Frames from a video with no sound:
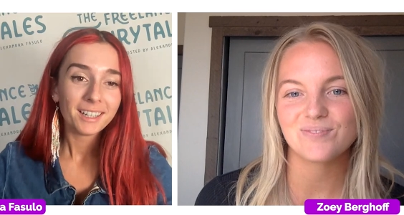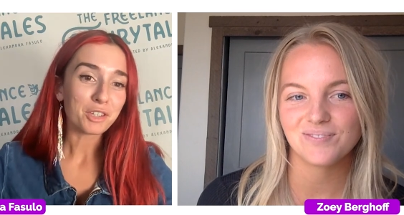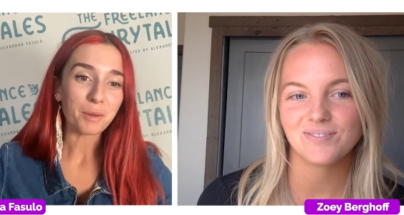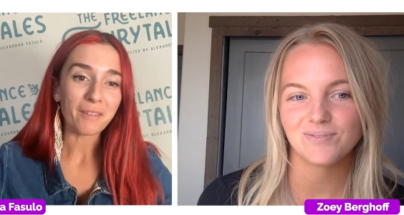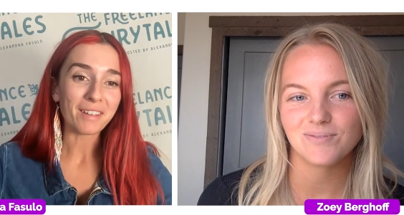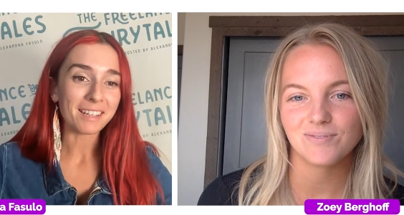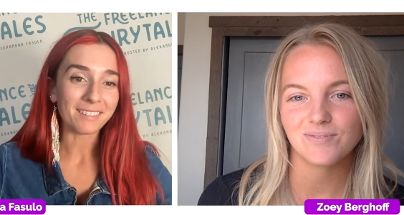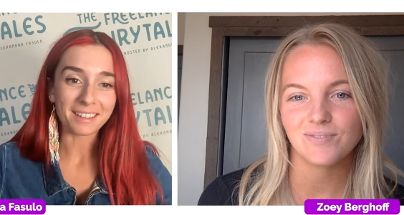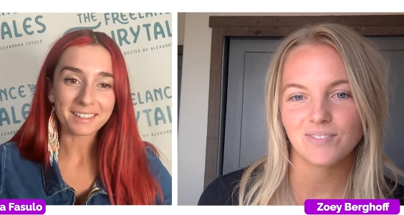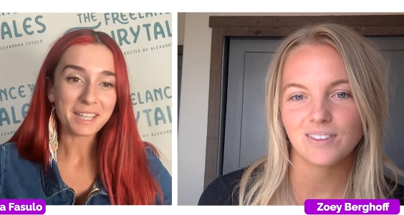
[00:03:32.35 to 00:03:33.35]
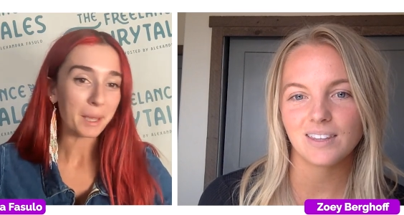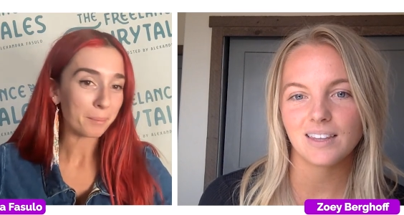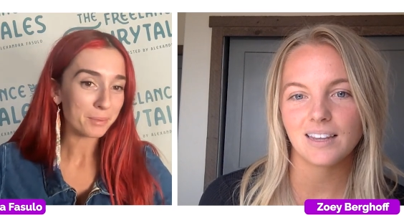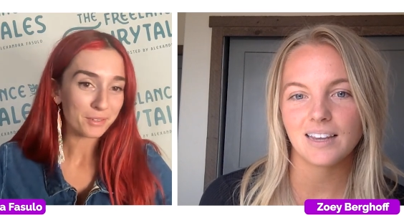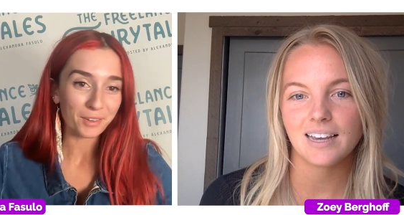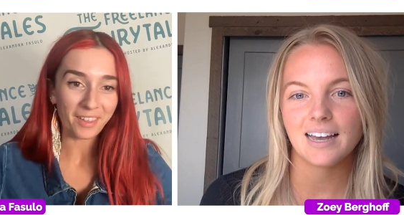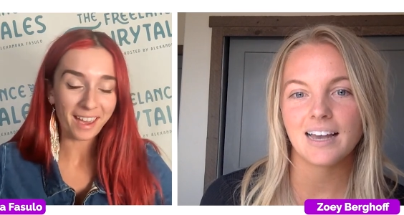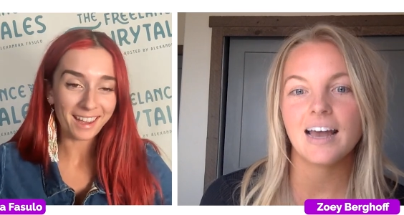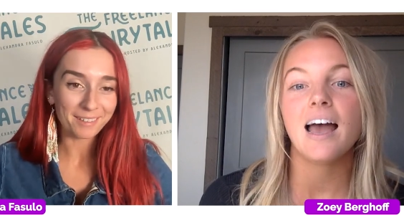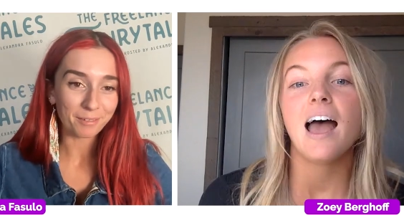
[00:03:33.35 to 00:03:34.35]
Speaker 1: Do you have any like tips for
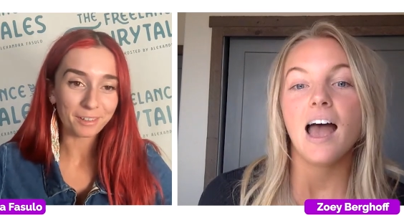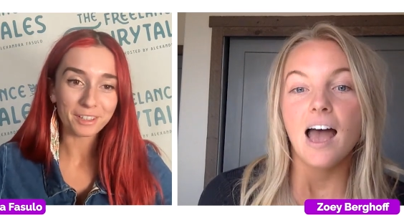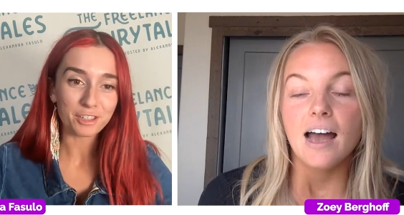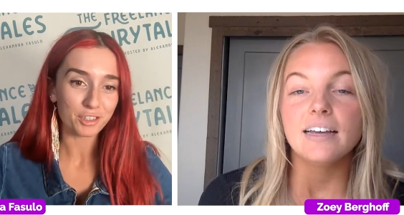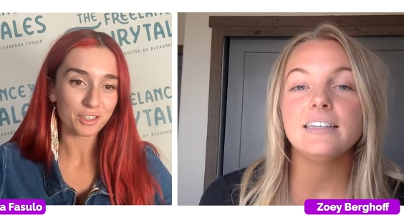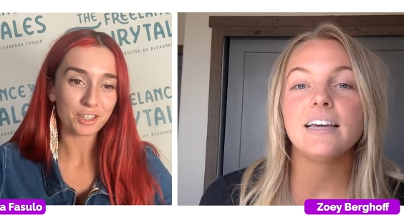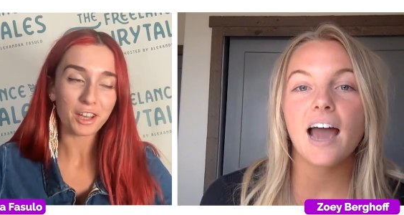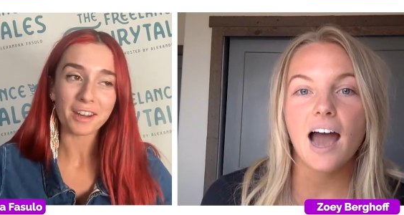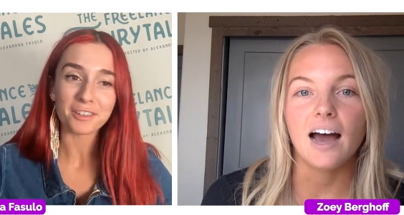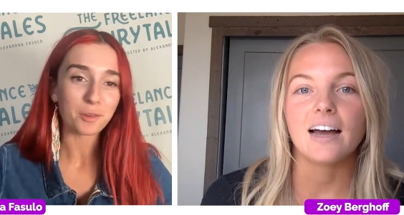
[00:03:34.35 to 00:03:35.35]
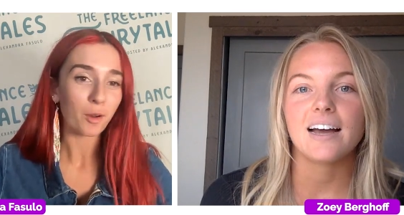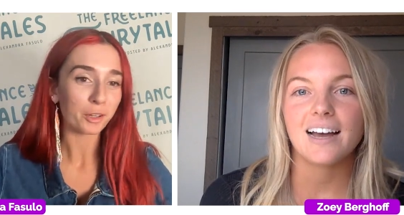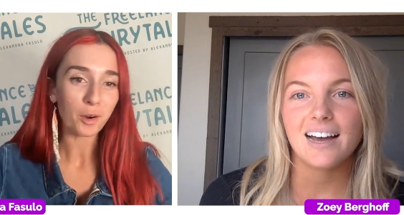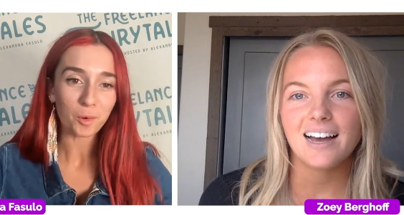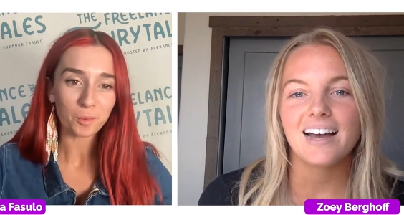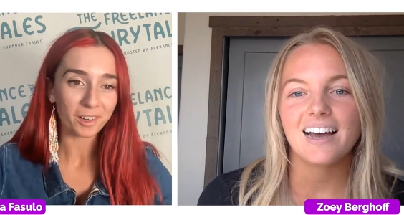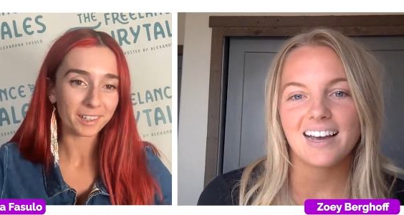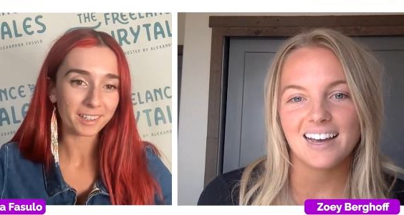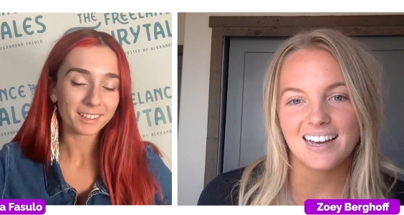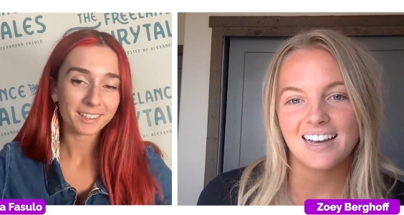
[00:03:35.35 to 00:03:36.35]
that? Really, just yeah. you gotta do all your
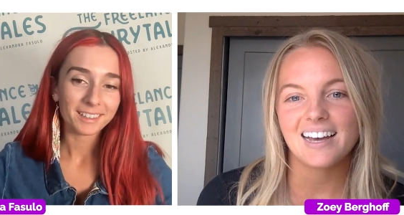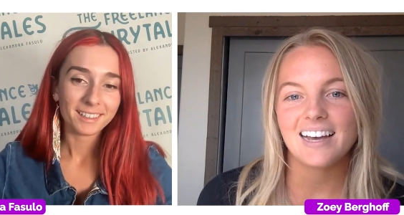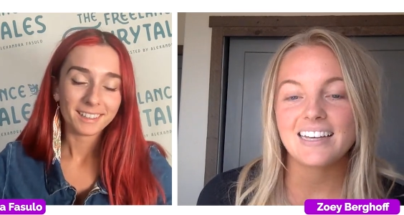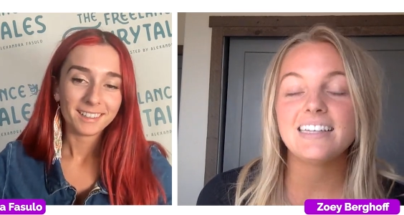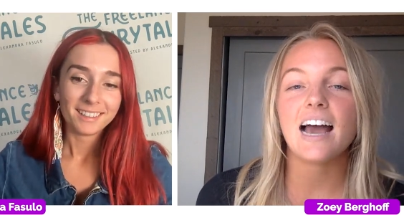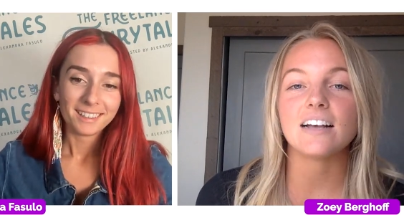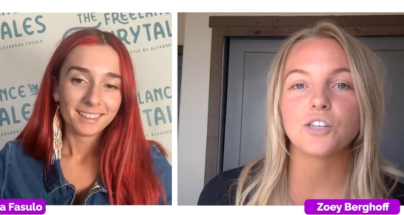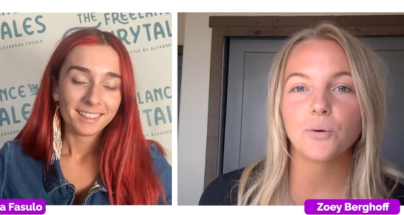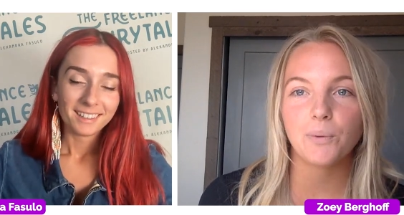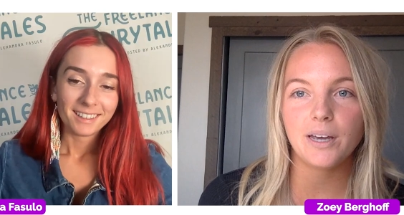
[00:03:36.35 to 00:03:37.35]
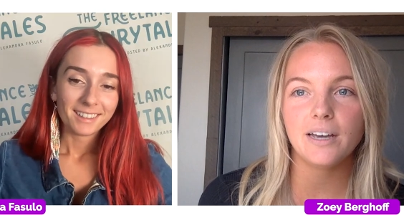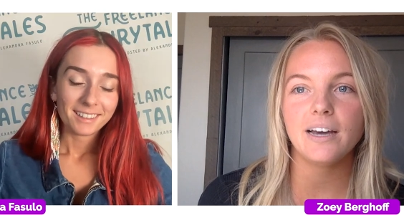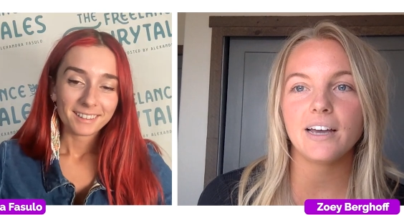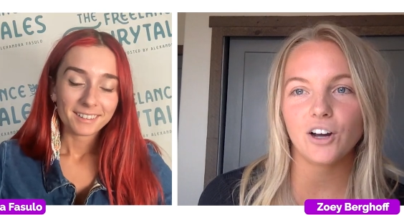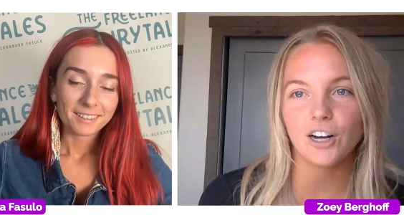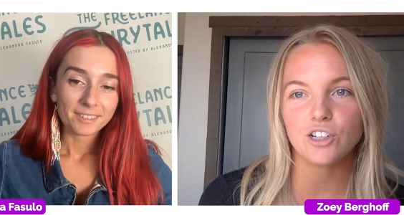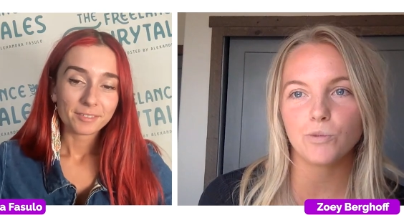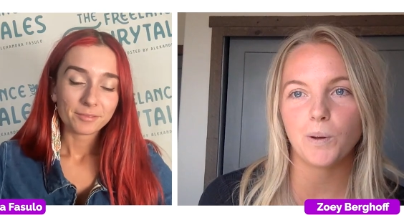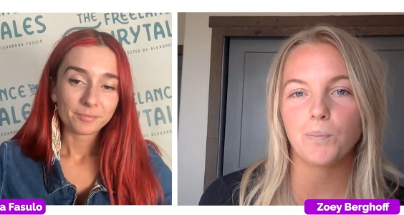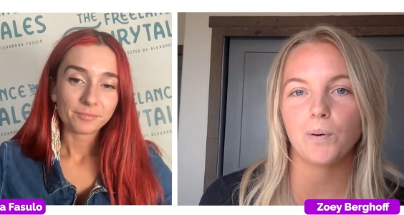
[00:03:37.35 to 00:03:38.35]
homework.
Speaker 2: Yeah, so we
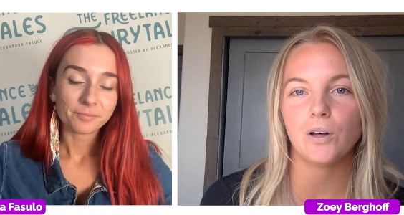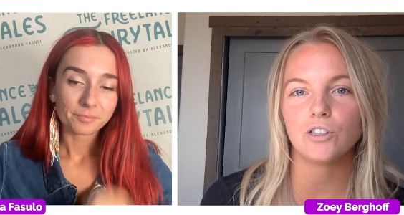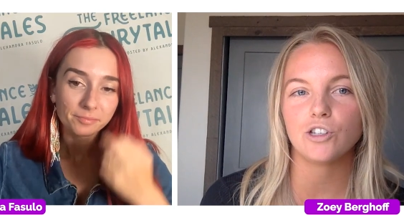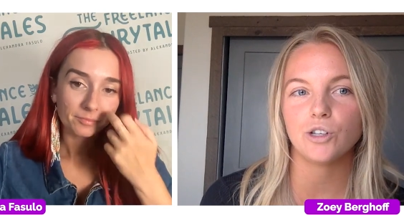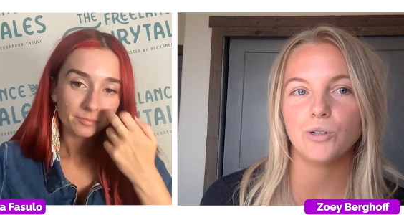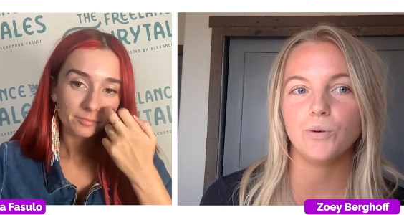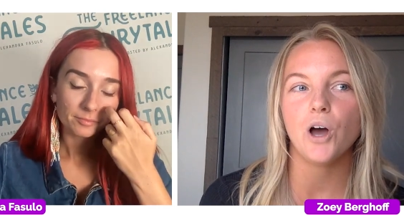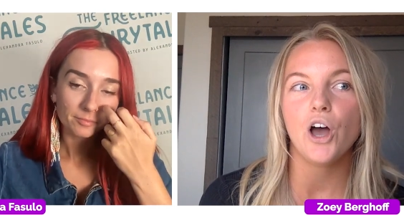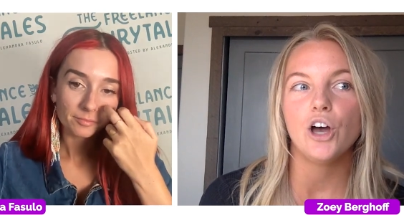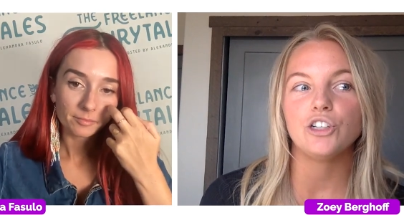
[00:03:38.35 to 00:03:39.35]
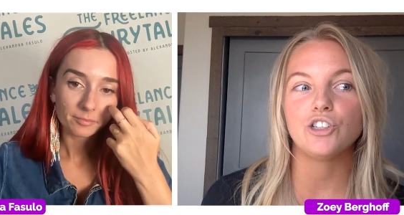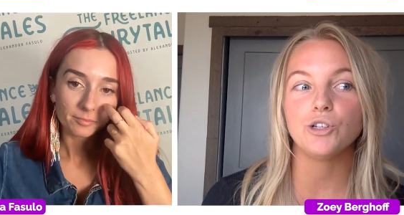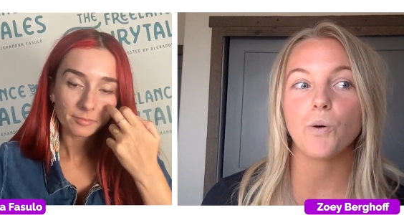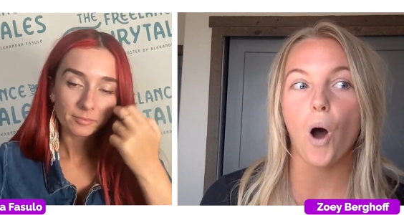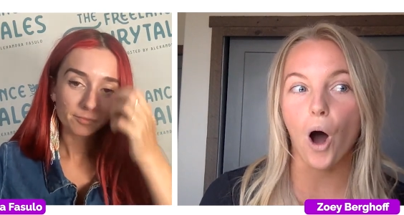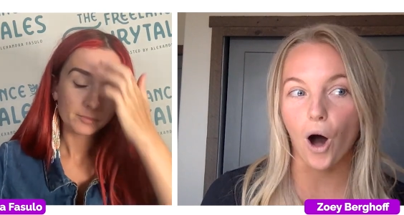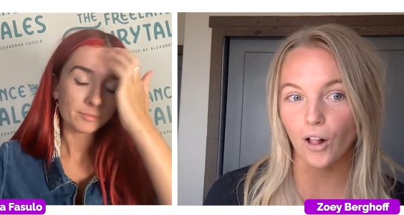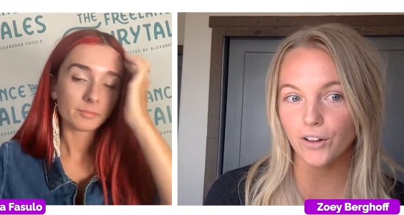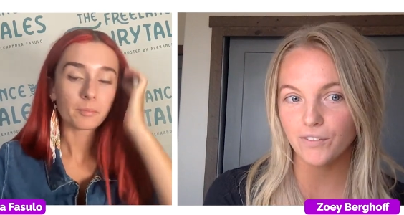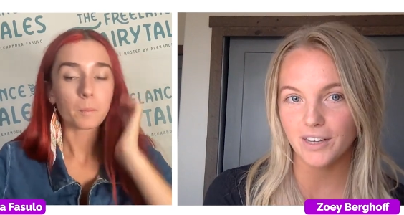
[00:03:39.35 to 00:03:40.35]
encourage people to do
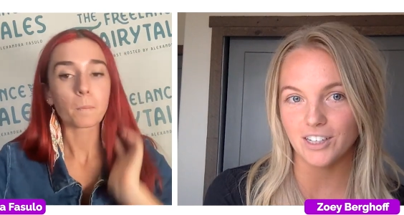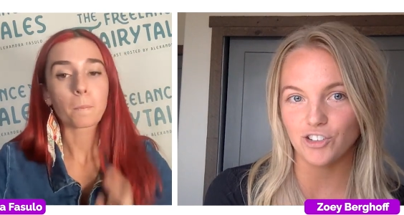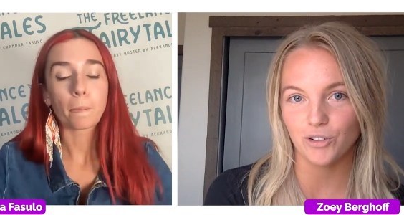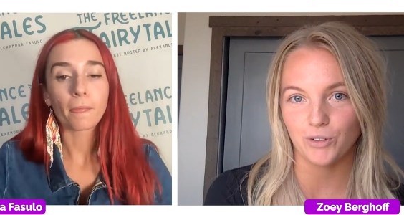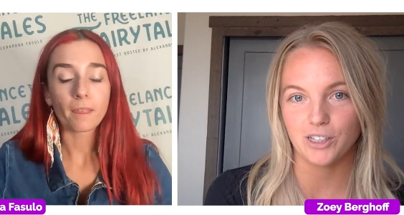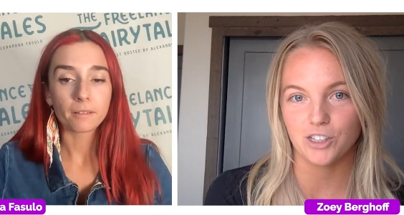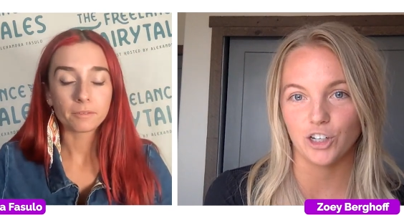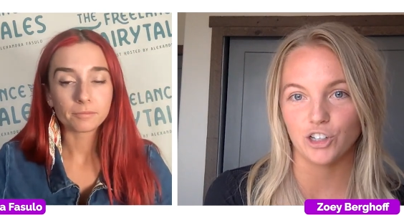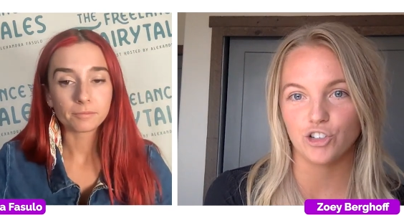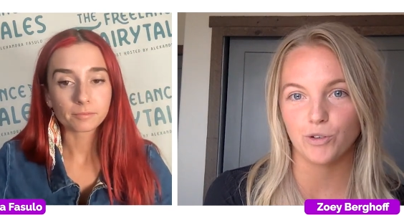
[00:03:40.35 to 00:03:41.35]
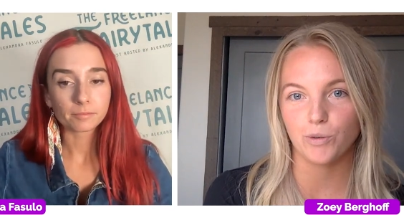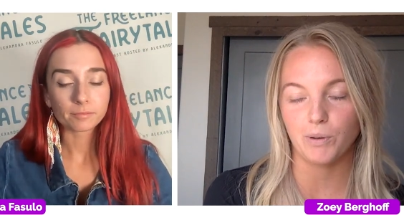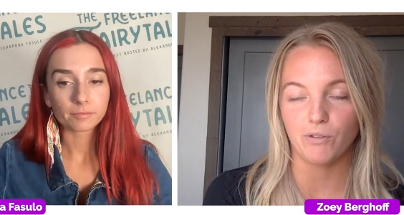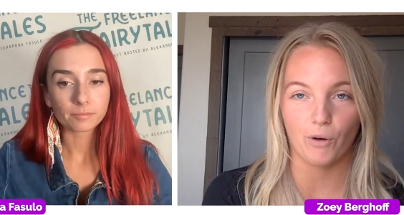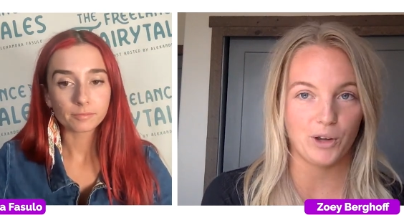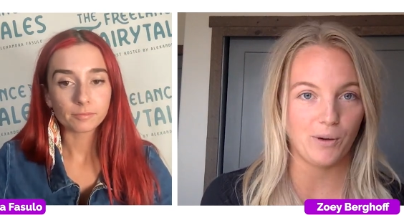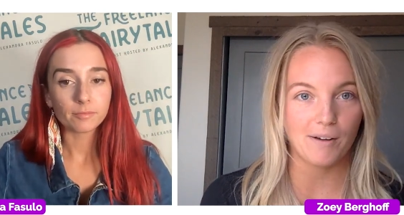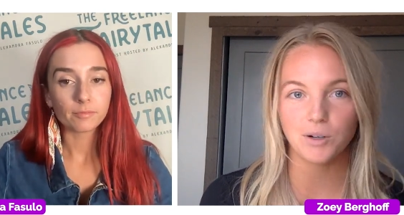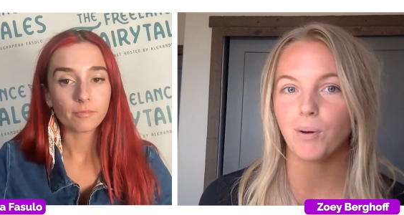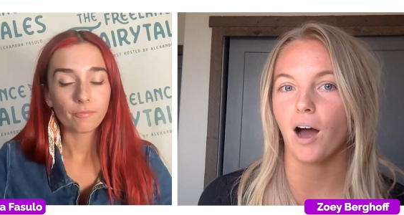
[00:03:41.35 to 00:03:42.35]
all of the initial research before you
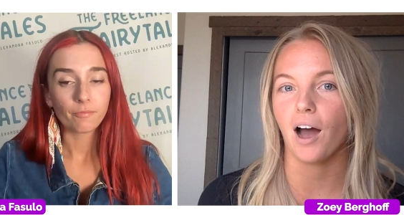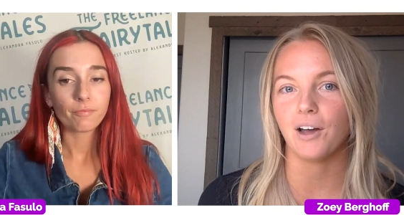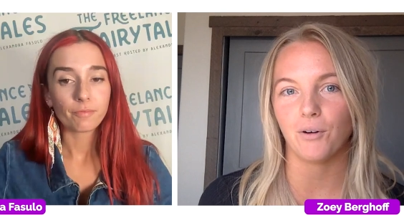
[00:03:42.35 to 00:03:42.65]
ever buy